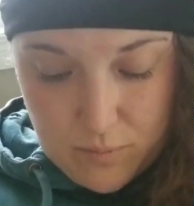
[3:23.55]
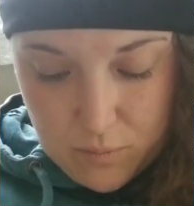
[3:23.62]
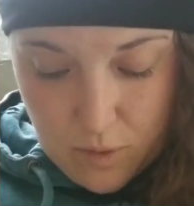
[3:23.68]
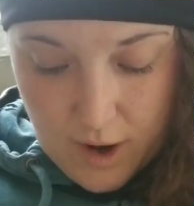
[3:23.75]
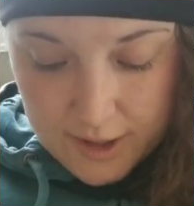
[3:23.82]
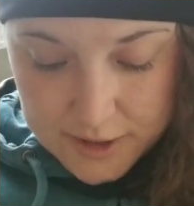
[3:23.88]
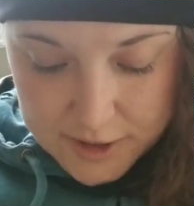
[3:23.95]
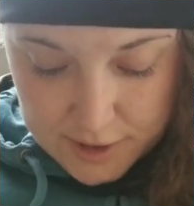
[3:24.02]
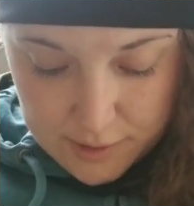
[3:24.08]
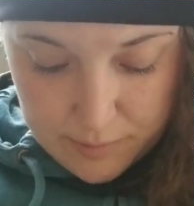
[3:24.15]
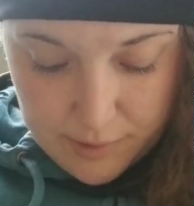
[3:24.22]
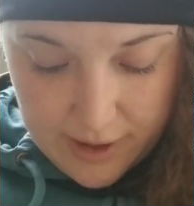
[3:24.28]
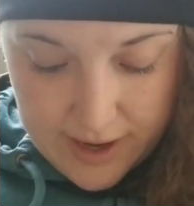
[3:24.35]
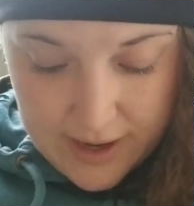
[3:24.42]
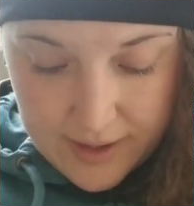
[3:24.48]
watch your
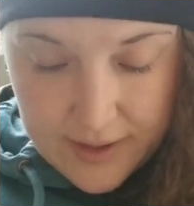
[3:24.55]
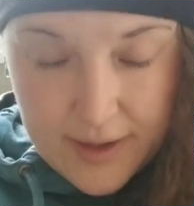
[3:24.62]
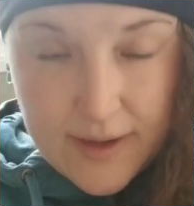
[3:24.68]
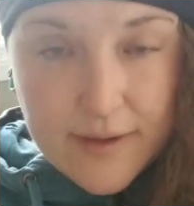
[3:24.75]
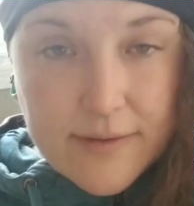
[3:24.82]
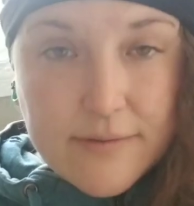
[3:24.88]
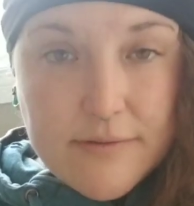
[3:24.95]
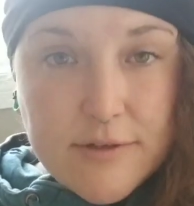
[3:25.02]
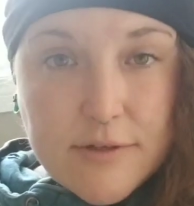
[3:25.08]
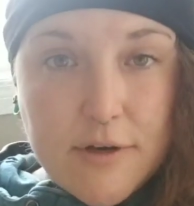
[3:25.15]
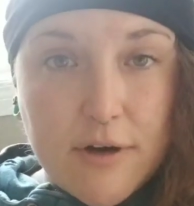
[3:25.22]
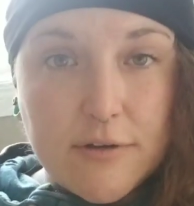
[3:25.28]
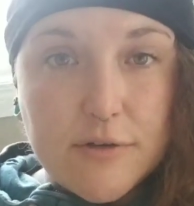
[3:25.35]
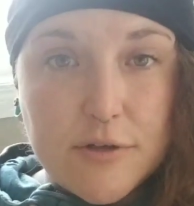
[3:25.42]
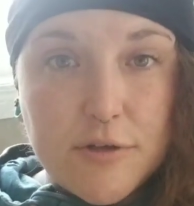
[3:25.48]
bread and
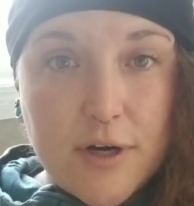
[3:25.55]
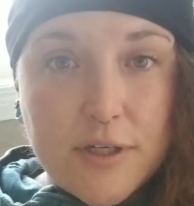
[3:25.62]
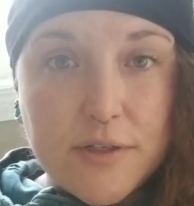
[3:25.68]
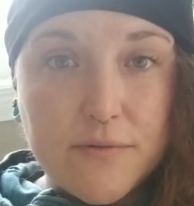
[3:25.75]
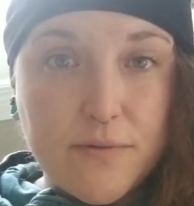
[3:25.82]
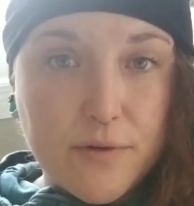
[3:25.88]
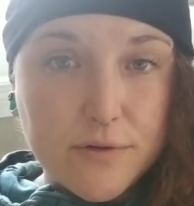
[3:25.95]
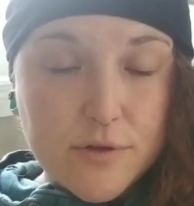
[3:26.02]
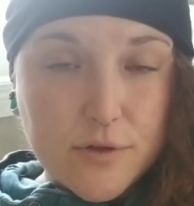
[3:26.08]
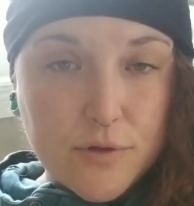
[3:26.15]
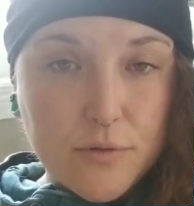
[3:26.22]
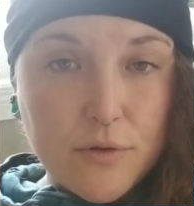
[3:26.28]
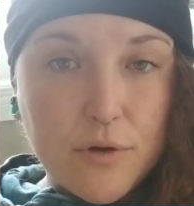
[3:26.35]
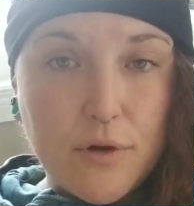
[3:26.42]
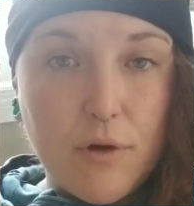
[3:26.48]
start the stretch and fold
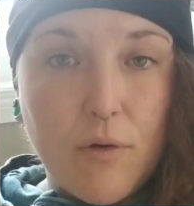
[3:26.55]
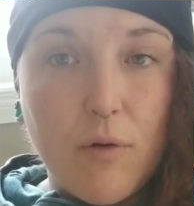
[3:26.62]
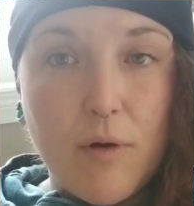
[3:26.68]
sooner,